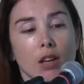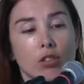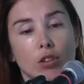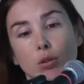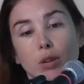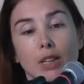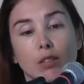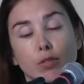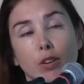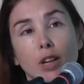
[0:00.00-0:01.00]
So
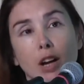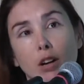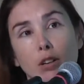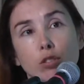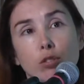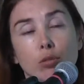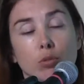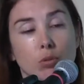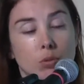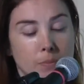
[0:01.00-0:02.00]
it's very hard
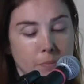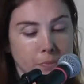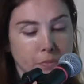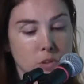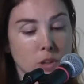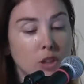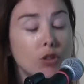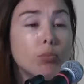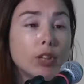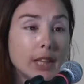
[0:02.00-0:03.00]
to
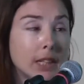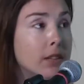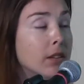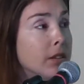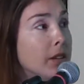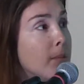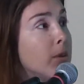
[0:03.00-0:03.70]
accumulate the